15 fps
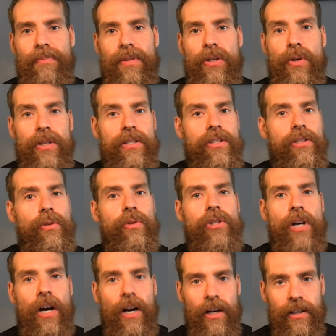you can still
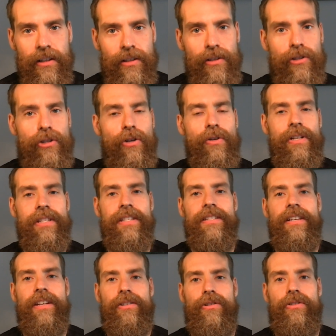talk during this
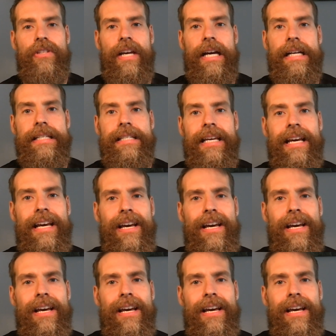exercise,